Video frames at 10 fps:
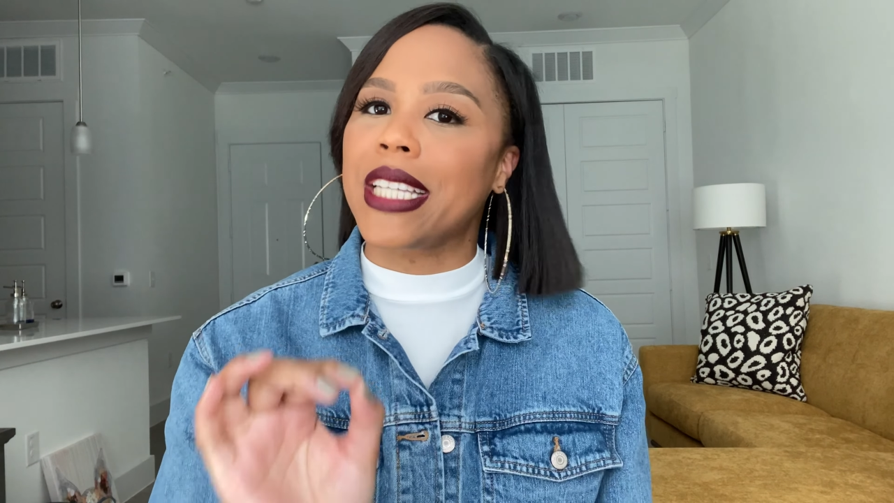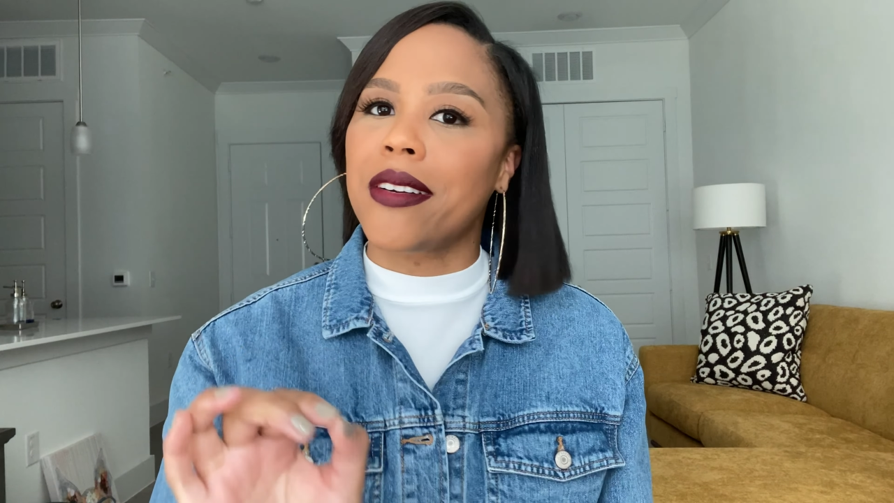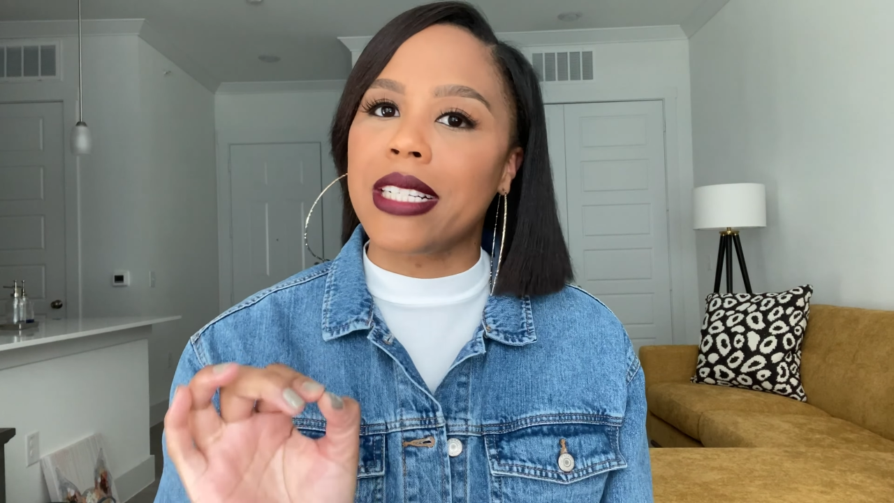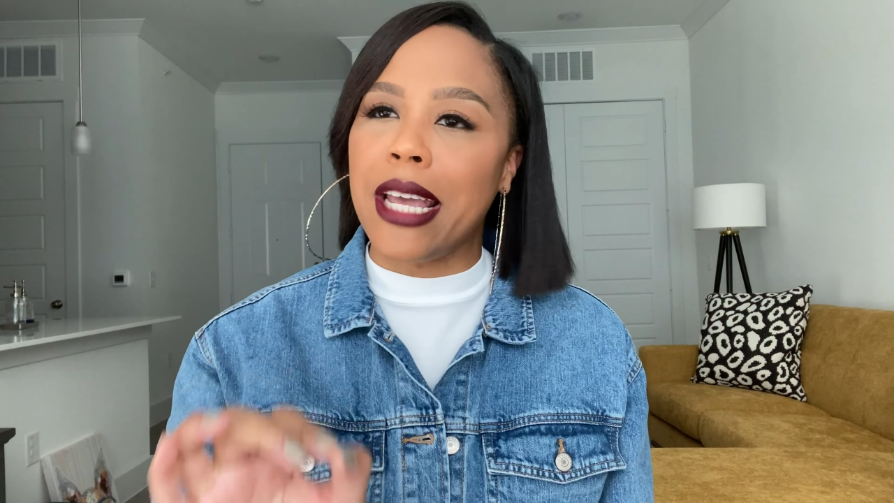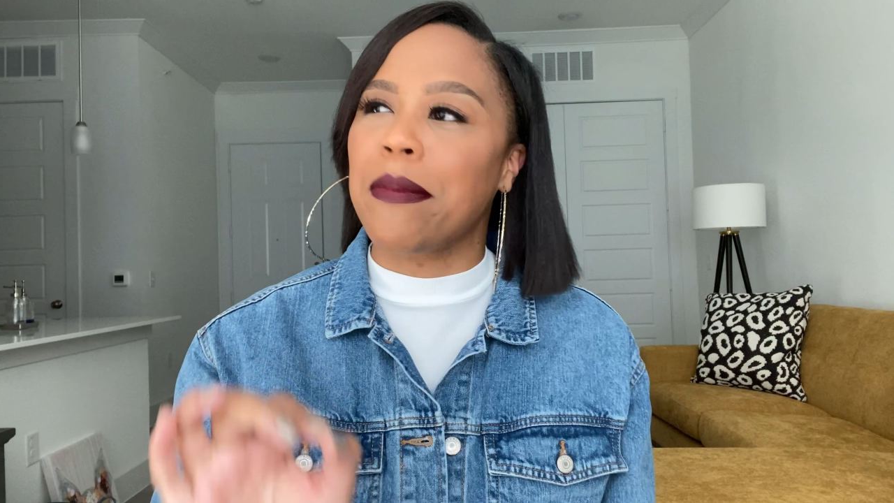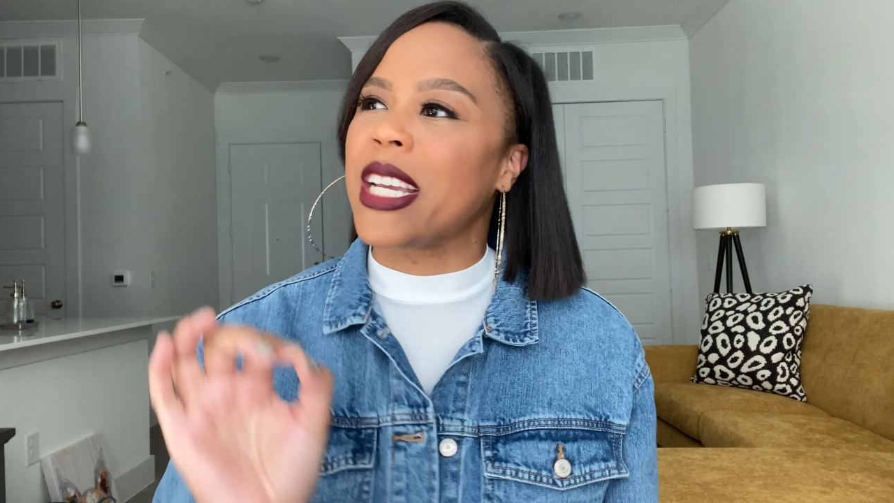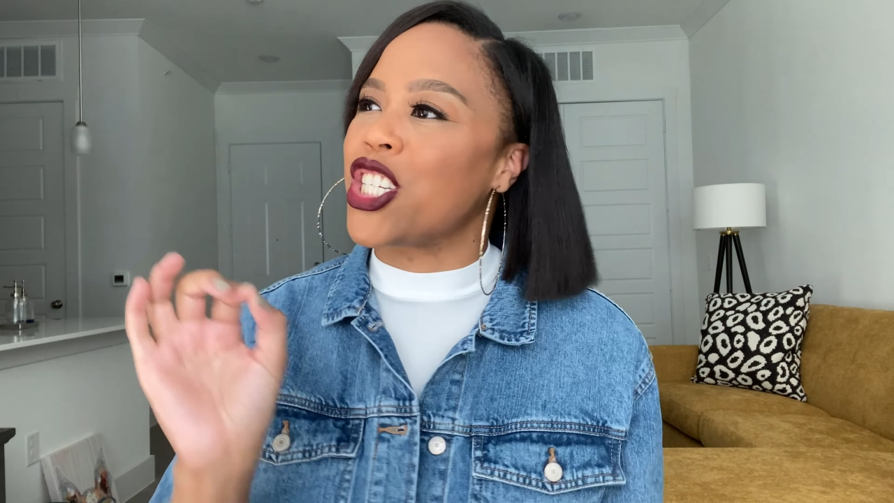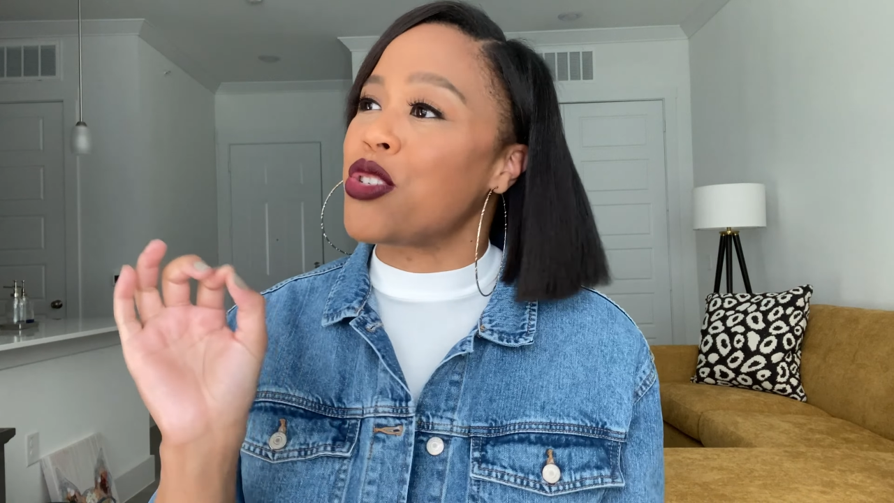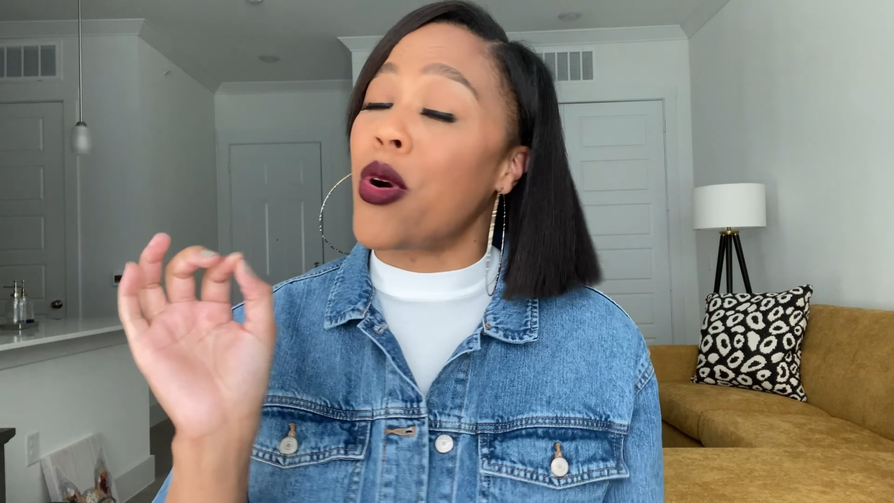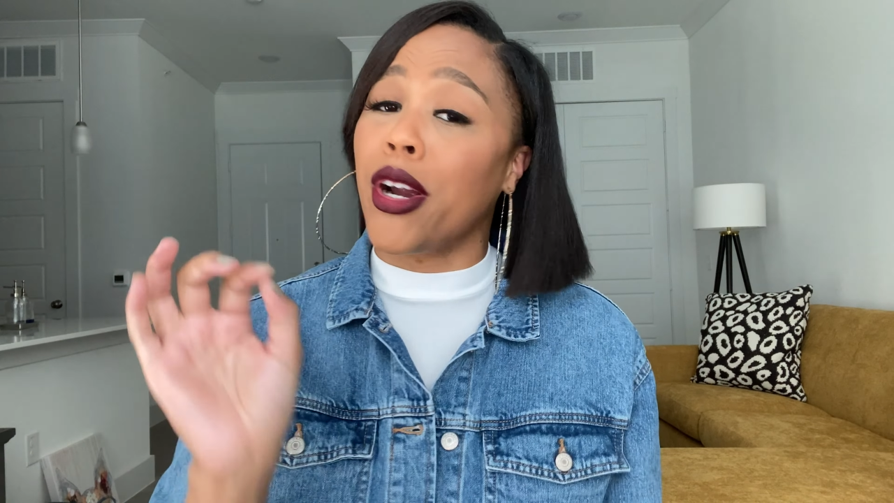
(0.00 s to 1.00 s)
irritate me because
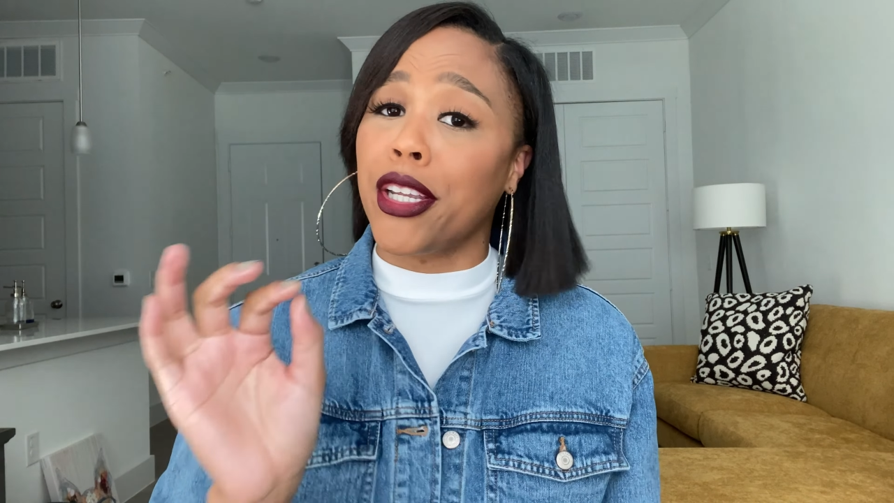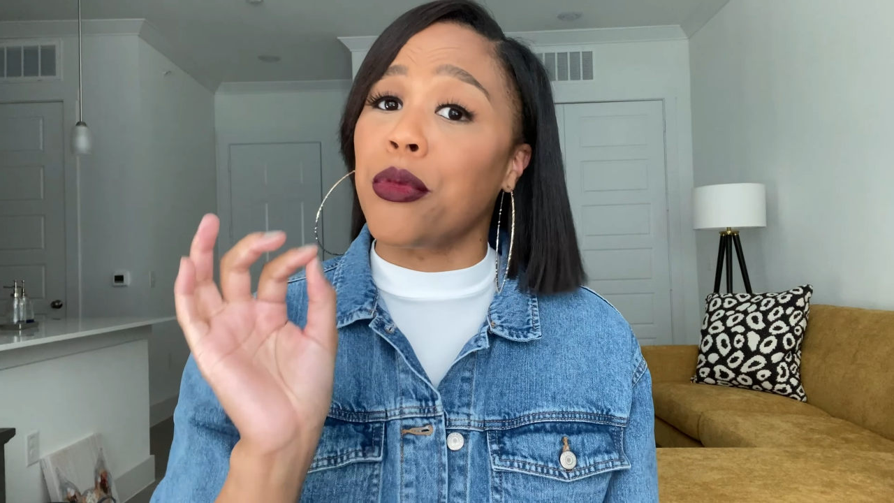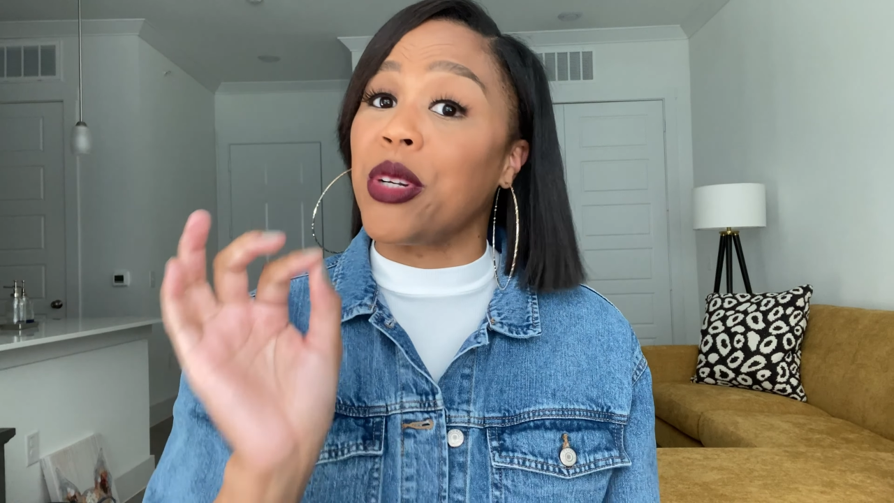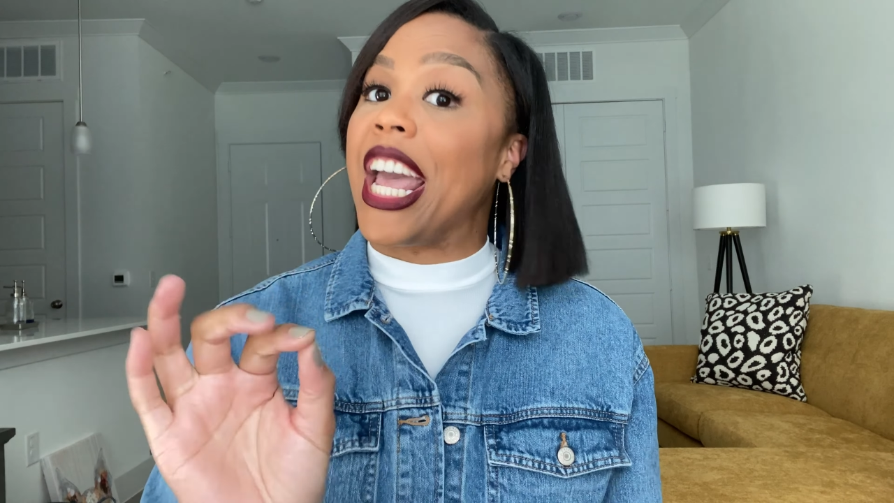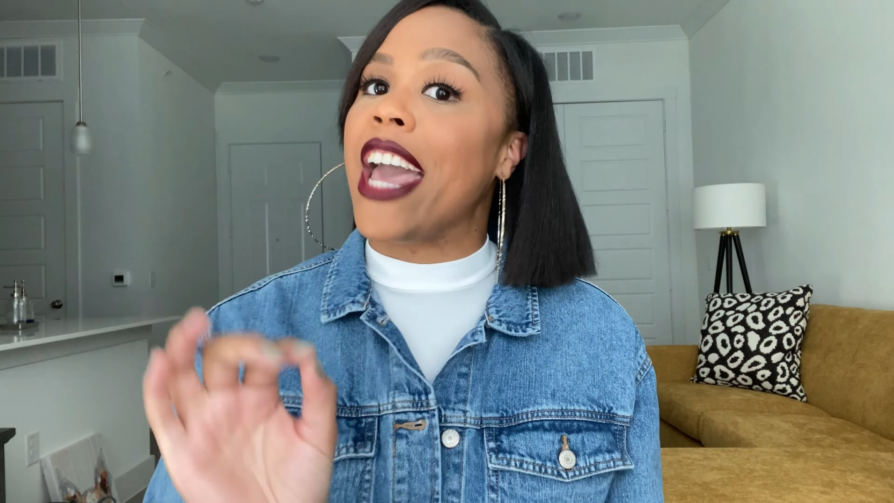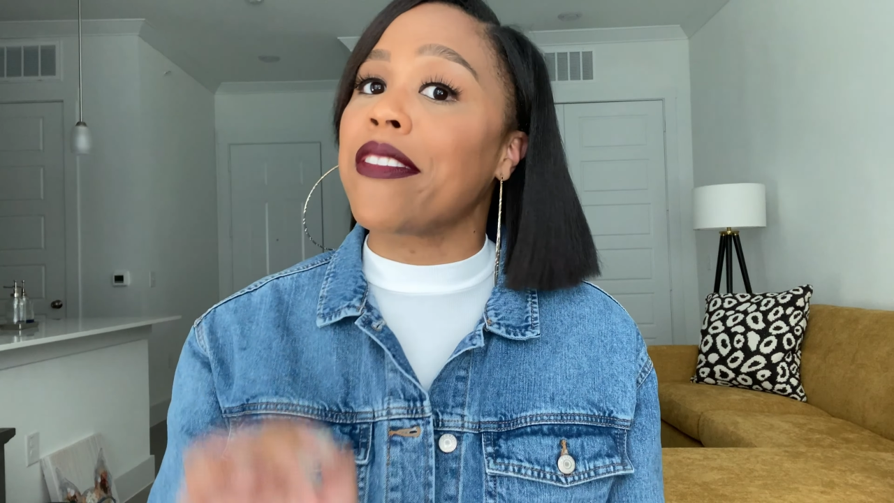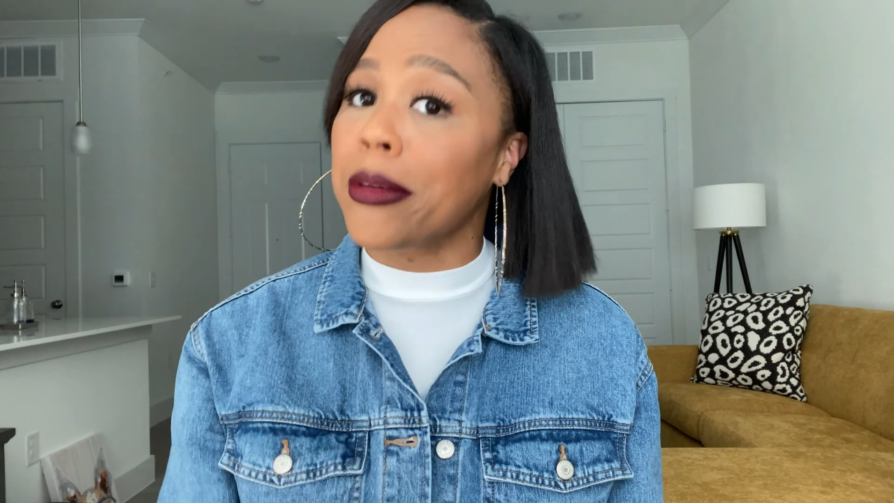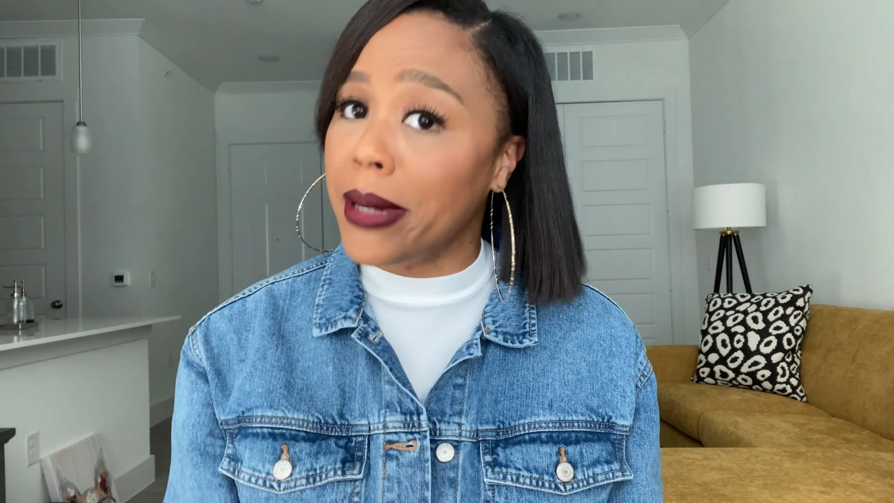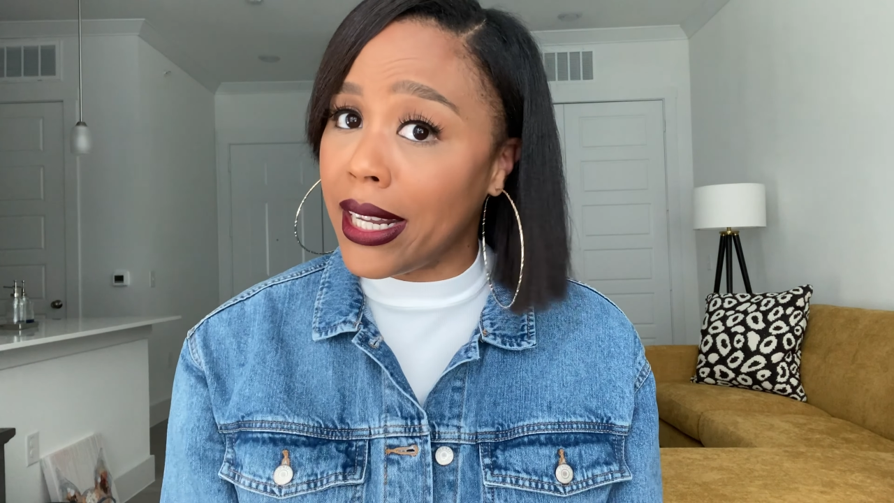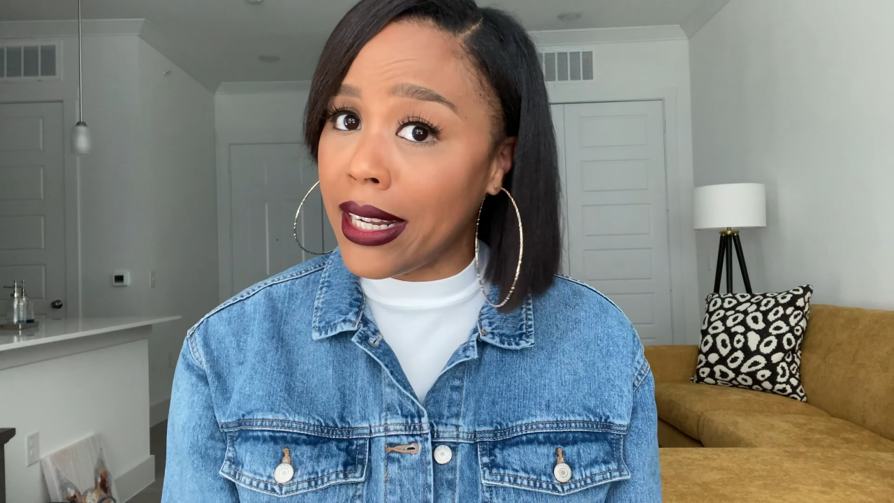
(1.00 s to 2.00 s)
you arguing with
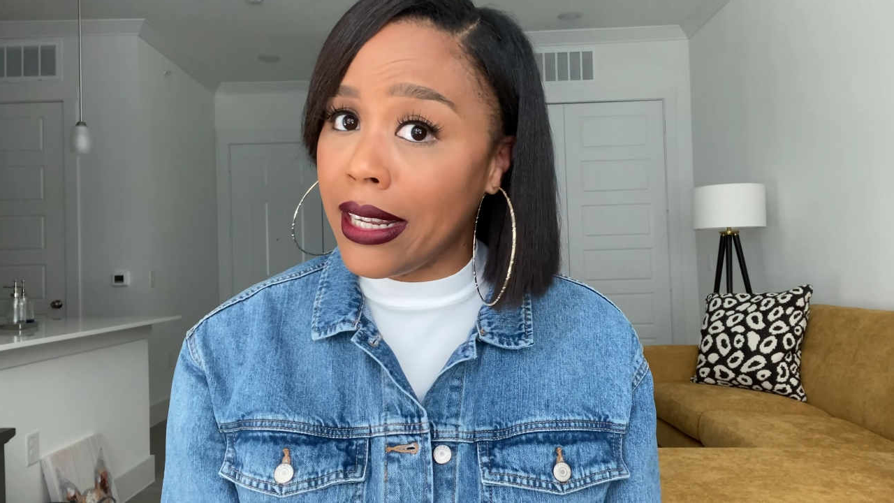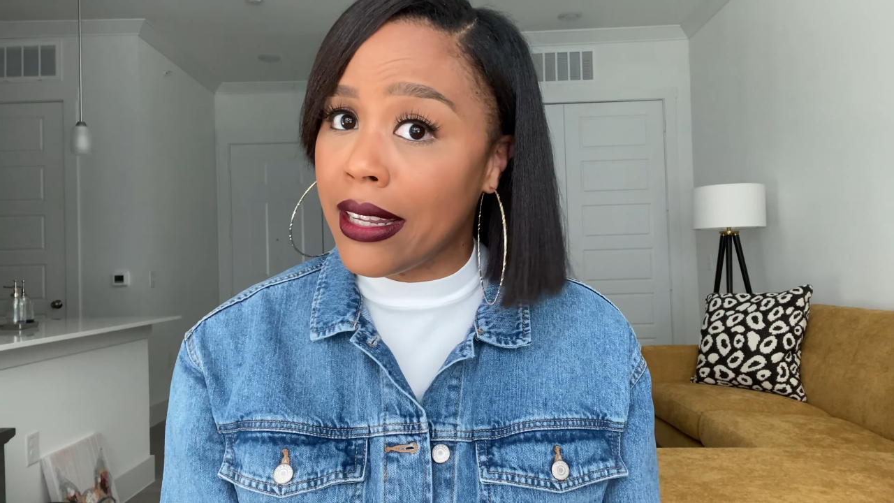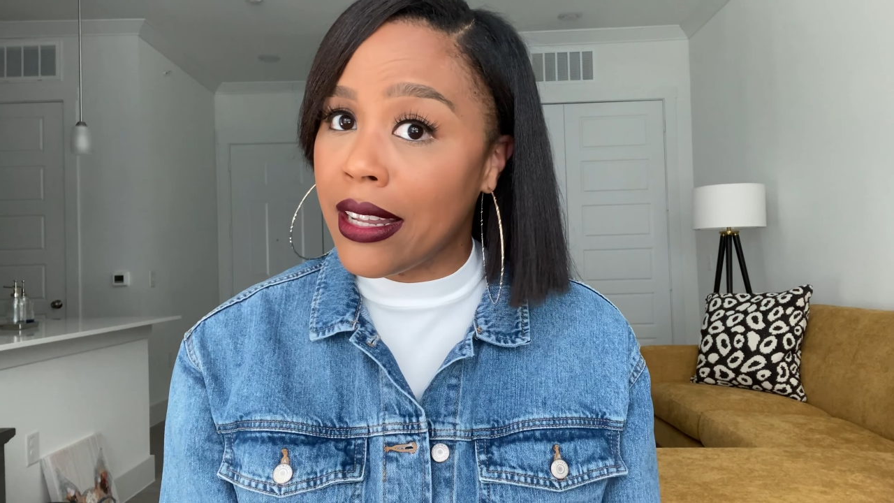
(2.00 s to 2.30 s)
everybody.